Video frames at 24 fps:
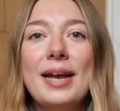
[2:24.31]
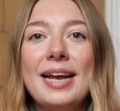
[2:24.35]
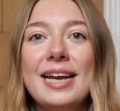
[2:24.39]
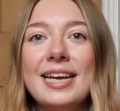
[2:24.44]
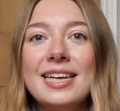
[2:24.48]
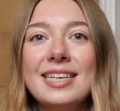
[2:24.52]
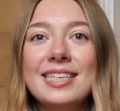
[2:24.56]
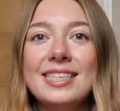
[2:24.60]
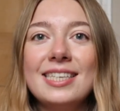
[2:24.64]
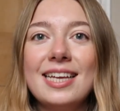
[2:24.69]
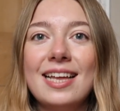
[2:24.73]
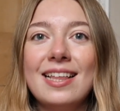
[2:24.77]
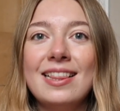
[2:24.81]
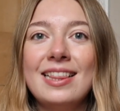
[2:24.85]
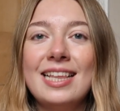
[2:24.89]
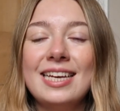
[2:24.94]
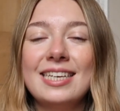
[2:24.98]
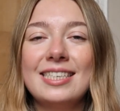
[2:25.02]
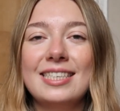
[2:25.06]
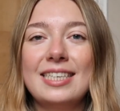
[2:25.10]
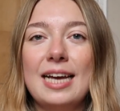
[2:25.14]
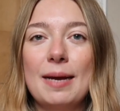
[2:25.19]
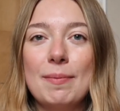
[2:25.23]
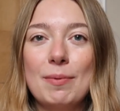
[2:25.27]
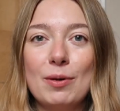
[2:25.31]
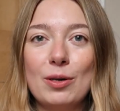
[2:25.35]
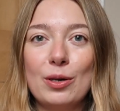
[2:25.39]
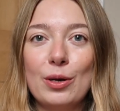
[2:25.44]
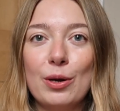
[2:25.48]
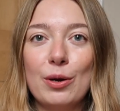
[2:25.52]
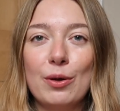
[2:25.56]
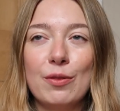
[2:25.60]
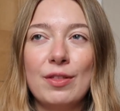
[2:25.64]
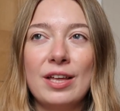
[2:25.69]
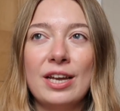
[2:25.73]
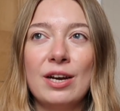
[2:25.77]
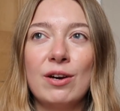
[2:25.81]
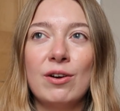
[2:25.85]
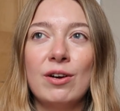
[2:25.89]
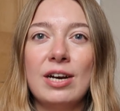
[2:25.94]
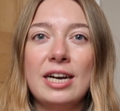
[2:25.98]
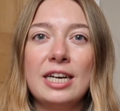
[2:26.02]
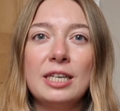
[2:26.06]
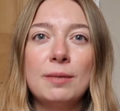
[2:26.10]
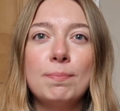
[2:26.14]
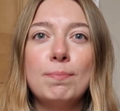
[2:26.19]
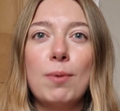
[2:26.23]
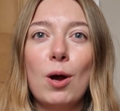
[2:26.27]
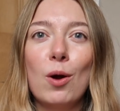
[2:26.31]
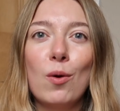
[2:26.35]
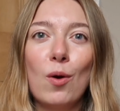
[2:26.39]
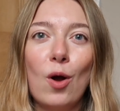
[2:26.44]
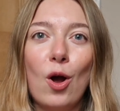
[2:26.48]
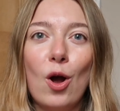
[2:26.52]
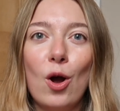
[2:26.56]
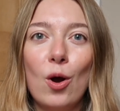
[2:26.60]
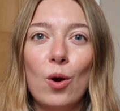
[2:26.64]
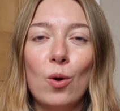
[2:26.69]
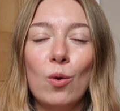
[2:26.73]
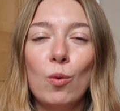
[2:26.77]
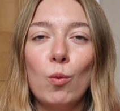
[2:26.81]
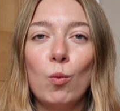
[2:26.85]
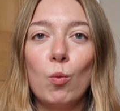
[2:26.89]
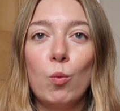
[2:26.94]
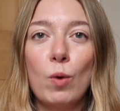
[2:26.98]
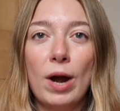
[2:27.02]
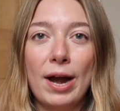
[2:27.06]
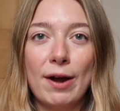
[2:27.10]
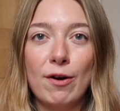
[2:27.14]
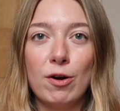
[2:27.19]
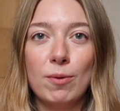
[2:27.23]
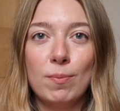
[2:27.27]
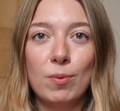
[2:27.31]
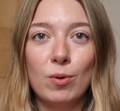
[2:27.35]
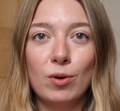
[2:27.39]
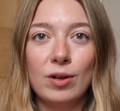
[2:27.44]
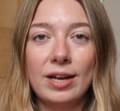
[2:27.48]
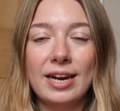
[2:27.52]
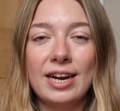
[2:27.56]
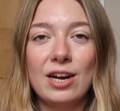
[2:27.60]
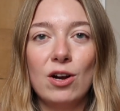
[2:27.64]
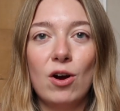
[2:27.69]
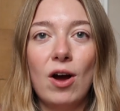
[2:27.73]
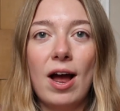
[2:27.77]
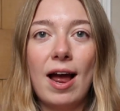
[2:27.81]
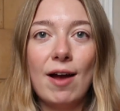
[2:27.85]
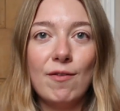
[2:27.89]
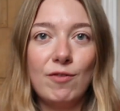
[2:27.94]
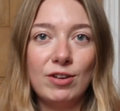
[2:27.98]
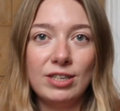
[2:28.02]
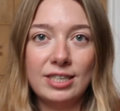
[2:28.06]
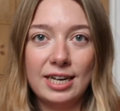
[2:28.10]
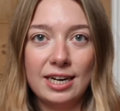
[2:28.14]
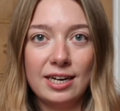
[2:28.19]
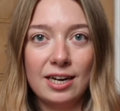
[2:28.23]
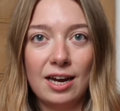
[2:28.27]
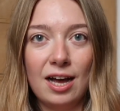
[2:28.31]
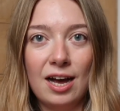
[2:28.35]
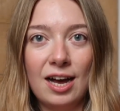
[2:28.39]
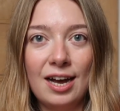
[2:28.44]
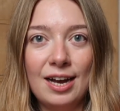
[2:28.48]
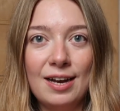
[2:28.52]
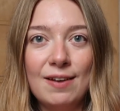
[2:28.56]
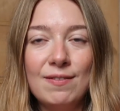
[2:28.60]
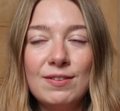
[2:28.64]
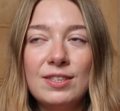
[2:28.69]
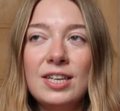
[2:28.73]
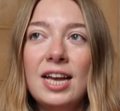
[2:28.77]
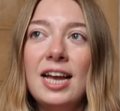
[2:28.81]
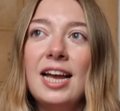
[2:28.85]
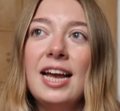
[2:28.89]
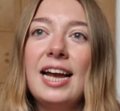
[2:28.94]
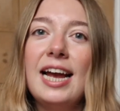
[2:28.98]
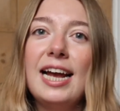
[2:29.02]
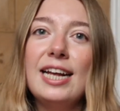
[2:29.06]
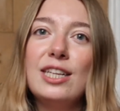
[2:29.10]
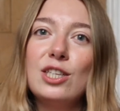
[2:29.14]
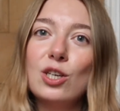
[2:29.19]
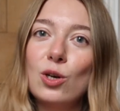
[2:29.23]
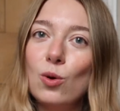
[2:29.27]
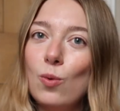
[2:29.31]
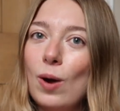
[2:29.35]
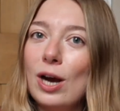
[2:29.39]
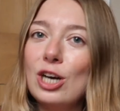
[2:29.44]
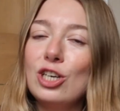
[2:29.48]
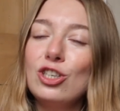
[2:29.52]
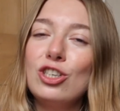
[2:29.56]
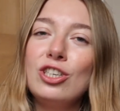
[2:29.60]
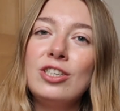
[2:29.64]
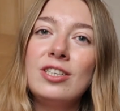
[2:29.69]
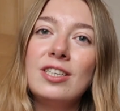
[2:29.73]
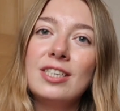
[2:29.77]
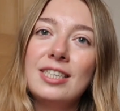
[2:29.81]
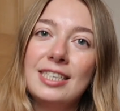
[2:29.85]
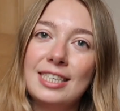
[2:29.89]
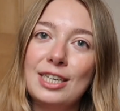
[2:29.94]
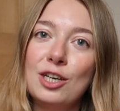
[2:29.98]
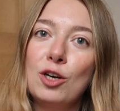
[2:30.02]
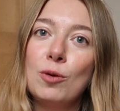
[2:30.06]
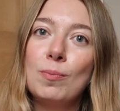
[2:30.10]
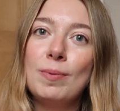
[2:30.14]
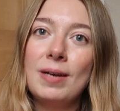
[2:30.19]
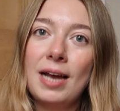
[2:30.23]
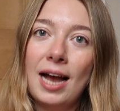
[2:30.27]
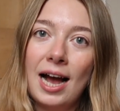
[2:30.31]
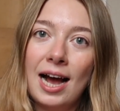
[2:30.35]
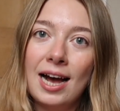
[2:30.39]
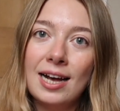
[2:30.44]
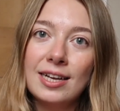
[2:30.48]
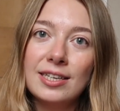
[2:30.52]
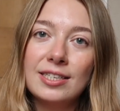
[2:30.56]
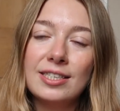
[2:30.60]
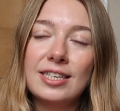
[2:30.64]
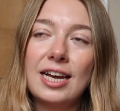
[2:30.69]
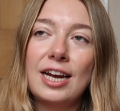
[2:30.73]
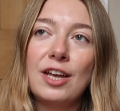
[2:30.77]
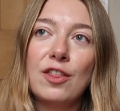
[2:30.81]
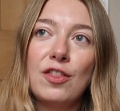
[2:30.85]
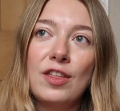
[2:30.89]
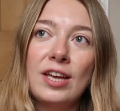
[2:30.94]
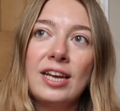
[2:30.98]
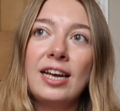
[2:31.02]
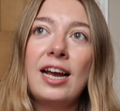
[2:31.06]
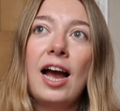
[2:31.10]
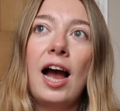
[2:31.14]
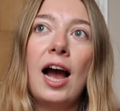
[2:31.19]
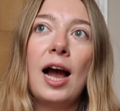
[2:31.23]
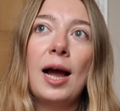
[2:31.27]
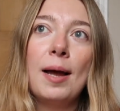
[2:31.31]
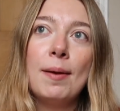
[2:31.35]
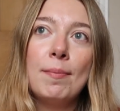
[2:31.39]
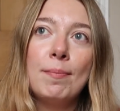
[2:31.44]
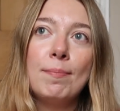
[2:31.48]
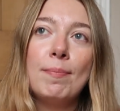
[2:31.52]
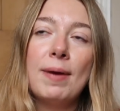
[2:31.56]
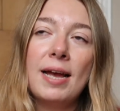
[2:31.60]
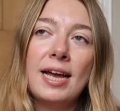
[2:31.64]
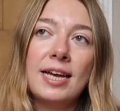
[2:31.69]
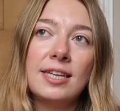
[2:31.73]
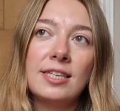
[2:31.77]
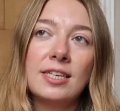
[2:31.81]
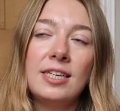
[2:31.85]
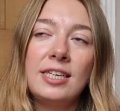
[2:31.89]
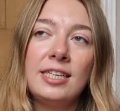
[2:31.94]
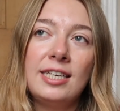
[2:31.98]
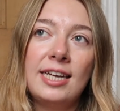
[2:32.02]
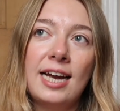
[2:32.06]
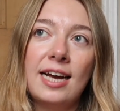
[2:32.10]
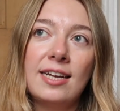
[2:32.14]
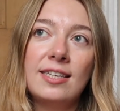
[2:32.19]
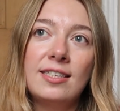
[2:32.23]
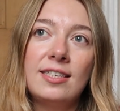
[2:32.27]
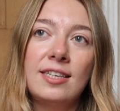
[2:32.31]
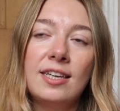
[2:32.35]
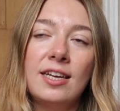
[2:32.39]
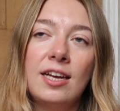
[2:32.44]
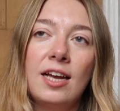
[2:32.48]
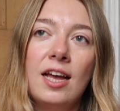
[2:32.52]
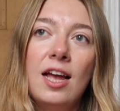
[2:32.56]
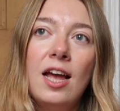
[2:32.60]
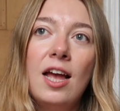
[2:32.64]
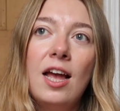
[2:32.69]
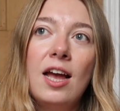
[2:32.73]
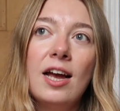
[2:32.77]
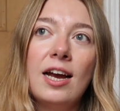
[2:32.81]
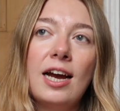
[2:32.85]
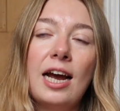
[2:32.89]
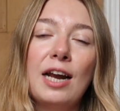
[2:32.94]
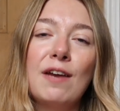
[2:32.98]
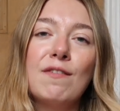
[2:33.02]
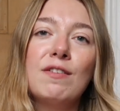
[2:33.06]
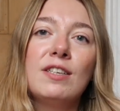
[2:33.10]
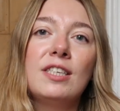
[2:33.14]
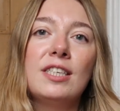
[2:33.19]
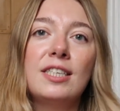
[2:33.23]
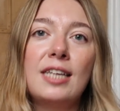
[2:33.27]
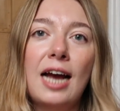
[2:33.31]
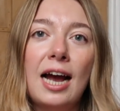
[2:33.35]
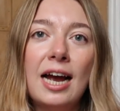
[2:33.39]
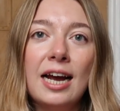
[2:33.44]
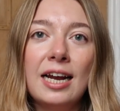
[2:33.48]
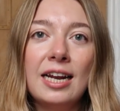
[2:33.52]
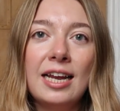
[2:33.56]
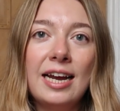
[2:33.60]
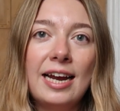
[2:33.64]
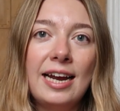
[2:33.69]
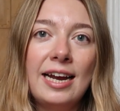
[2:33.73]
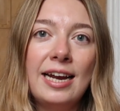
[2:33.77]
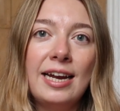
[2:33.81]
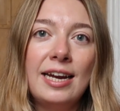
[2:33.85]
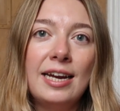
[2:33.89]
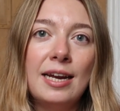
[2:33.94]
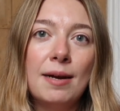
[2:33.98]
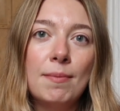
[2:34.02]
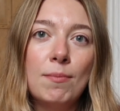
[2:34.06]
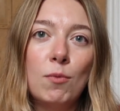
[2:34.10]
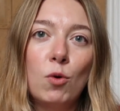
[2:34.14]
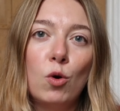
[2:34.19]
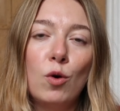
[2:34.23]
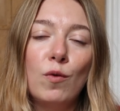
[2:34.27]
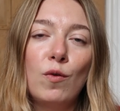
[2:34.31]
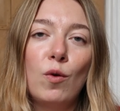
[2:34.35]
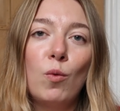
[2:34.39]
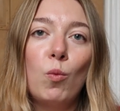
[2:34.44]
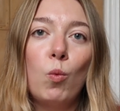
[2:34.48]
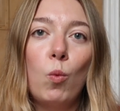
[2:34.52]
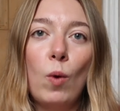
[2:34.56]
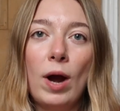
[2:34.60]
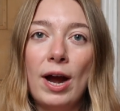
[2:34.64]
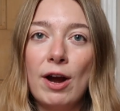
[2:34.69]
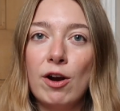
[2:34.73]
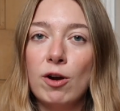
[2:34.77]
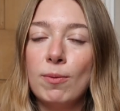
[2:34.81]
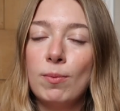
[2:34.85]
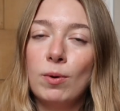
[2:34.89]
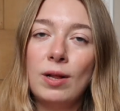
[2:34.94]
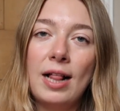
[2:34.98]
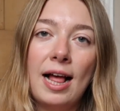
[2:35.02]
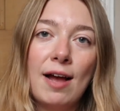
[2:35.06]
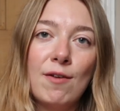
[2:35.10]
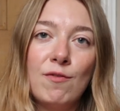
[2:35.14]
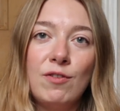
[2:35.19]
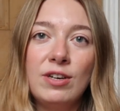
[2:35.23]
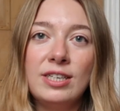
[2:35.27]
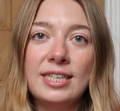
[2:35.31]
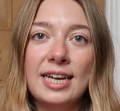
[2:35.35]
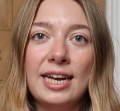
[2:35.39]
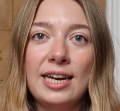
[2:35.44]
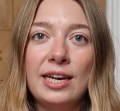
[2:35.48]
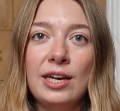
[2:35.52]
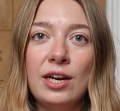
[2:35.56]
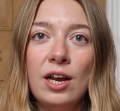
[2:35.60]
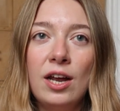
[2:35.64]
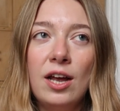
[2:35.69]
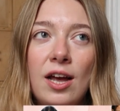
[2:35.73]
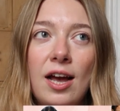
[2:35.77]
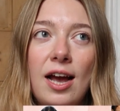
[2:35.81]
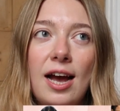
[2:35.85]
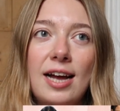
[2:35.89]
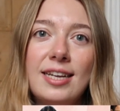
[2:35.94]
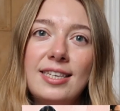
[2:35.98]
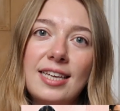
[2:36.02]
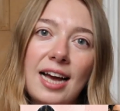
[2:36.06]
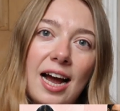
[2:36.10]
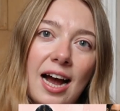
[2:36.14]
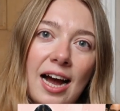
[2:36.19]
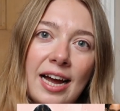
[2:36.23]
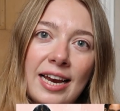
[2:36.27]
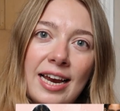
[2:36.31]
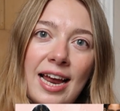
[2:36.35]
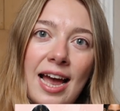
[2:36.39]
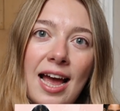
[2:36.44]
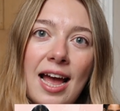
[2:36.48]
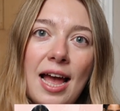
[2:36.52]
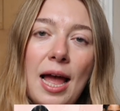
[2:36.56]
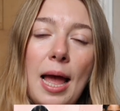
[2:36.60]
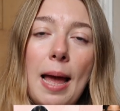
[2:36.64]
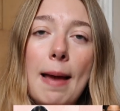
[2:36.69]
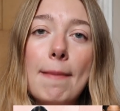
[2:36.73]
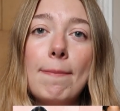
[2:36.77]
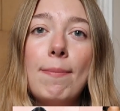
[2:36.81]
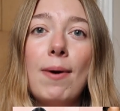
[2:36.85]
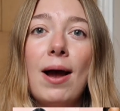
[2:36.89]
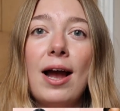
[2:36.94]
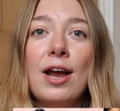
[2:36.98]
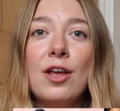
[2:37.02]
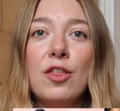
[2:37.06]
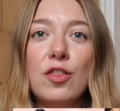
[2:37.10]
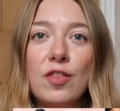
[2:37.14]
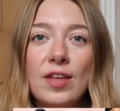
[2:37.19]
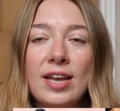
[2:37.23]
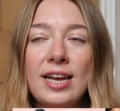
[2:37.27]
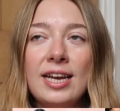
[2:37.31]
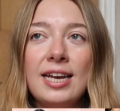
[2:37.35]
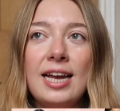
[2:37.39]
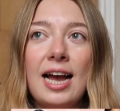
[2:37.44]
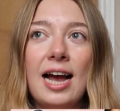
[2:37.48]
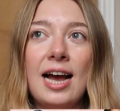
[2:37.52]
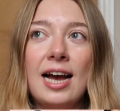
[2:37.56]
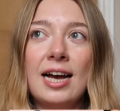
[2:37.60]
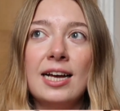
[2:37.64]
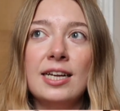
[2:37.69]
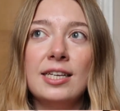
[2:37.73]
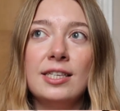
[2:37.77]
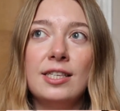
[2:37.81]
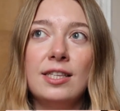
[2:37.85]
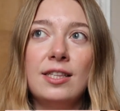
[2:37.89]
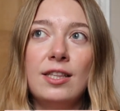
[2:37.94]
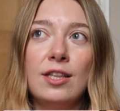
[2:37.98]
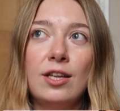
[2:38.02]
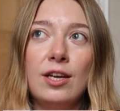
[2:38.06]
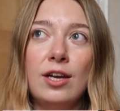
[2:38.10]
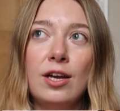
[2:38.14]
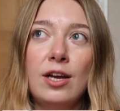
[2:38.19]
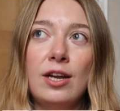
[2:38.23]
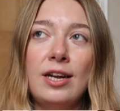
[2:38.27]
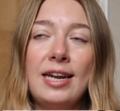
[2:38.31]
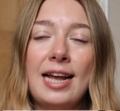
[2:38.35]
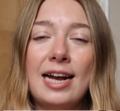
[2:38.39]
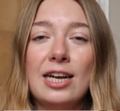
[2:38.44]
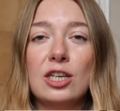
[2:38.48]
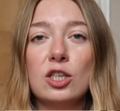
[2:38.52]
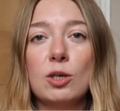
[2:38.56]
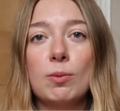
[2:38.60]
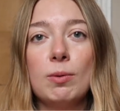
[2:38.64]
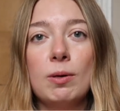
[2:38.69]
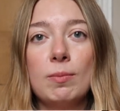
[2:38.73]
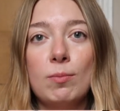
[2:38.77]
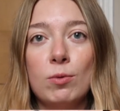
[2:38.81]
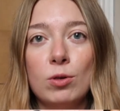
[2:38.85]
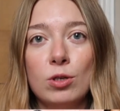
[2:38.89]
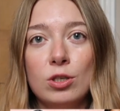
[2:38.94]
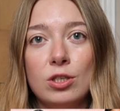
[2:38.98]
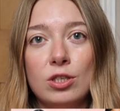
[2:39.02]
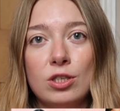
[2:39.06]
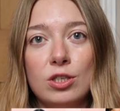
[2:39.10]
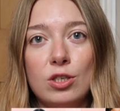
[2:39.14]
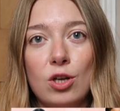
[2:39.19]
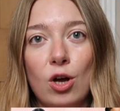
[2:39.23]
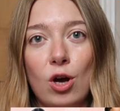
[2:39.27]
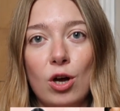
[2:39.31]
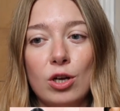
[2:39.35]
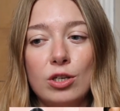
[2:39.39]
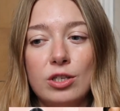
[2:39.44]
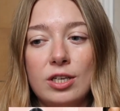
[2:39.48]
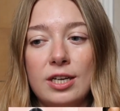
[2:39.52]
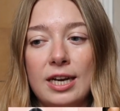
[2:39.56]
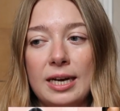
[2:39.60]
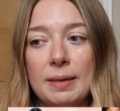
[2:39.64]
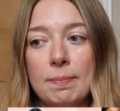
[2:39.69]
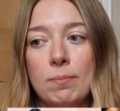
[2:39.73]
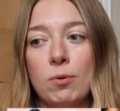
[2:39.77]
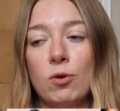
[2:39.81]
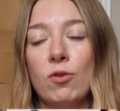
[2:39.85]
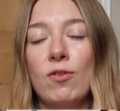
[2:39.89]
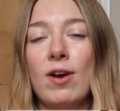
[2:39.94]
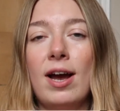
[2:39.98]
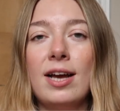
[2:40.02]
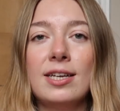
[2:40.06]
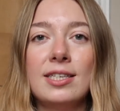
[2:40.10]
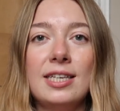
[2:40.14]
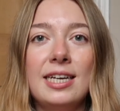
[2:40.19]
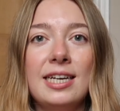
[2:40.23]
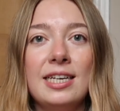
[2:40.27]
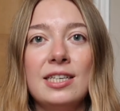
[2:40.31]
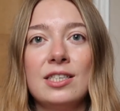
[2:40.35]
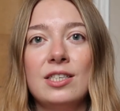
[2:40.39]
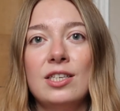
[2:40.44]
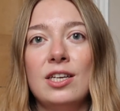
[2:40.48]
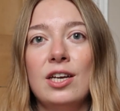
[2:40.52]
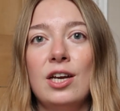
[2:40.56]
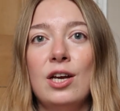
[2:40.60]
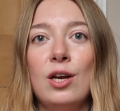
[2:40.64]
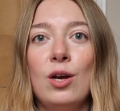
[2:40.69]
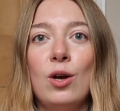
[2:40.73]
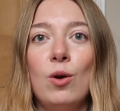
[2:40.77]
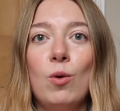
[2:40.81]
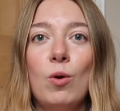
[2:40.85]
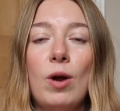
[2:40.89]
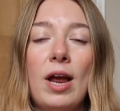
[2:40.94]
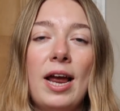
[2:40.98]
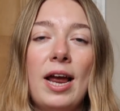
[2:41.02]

is this type of clothing, or is boho wearable in our everyday lives? It's a question to still be asked. I think I'm personally yet to kind of style it in more of a wearable everyday attire, but I think as the next couple of months start to like progress into